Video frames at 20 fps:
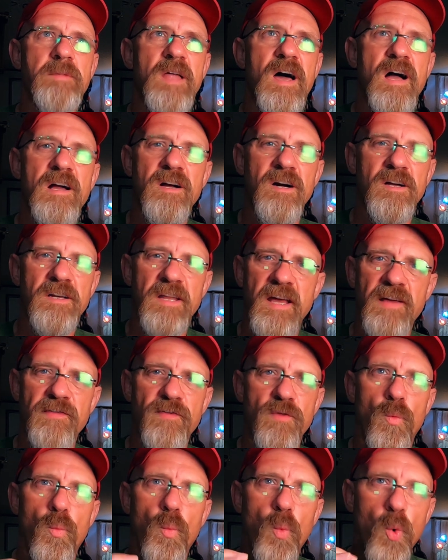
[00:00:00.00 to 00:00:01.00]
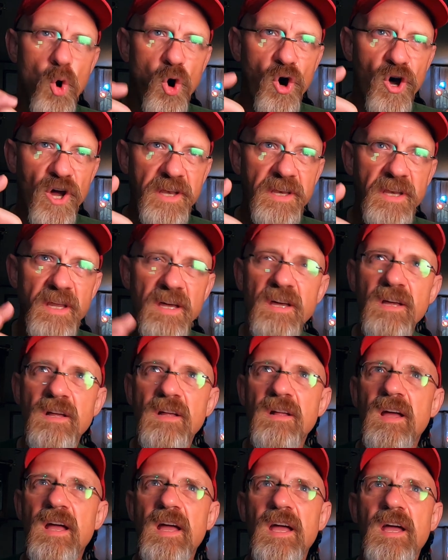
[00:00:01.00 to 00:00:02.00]
Nikon had the one.
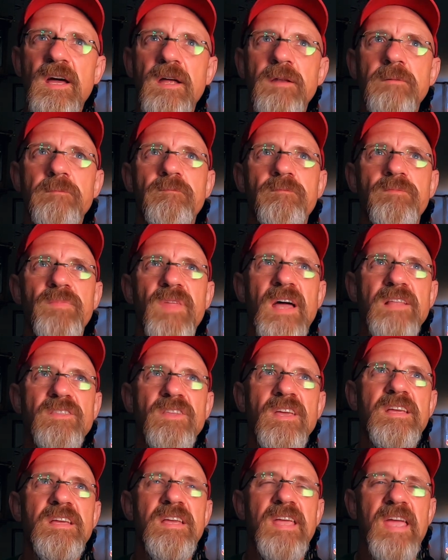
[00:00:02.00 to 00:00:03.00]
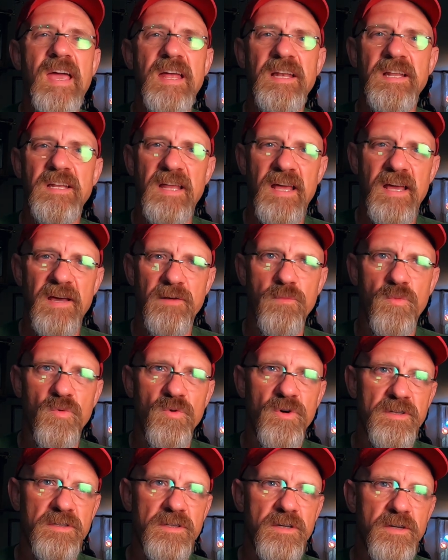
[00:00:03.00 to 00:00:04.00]
And I think Canon had
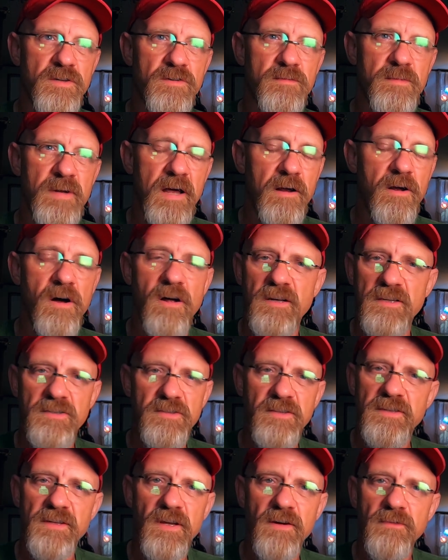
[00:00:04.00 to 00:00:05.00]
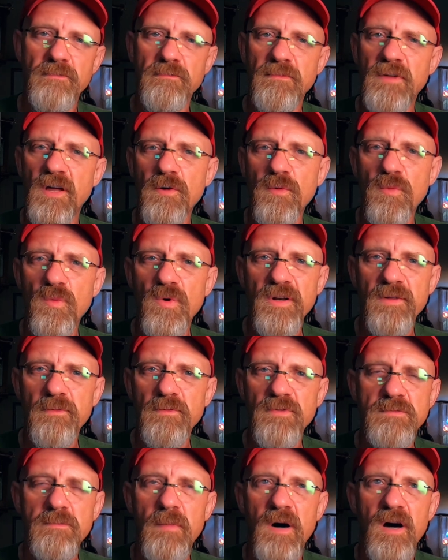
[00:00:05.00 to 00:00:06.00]
one too, but I honestly don't know what it
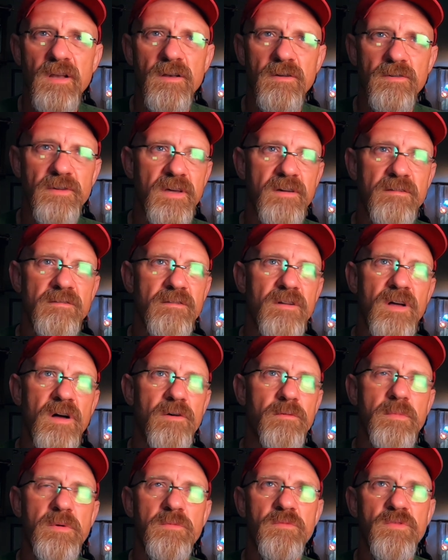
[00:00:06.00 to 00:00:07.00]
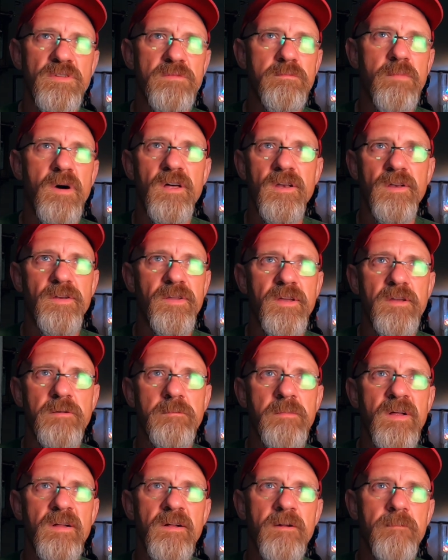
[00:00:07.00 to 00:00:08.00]
was modeled on. I don't remember its model name.
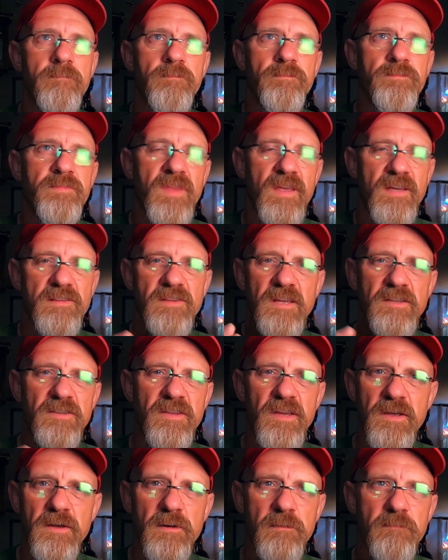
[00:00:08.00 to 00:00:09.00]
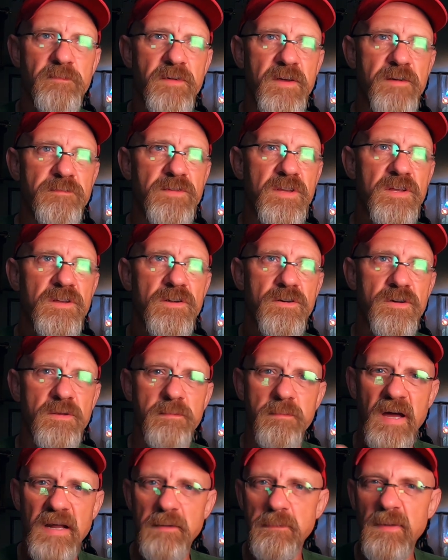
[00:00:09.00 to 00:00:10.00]
I think the M50, or it
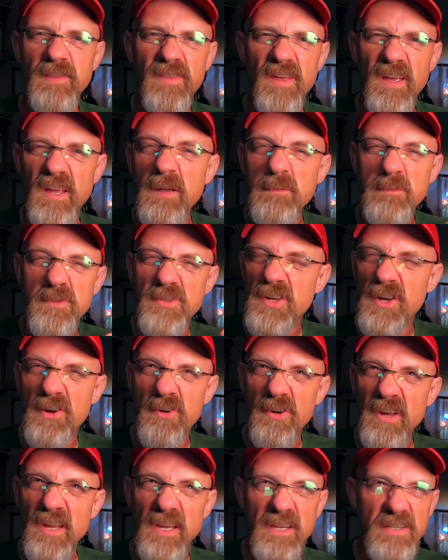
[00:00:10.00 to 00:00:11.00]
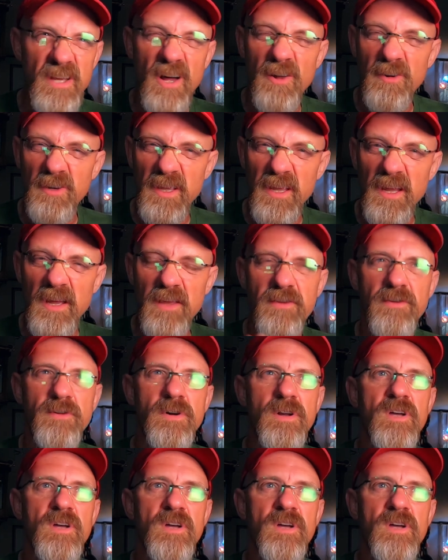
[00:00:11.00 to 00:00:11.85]
might be the M series altogether,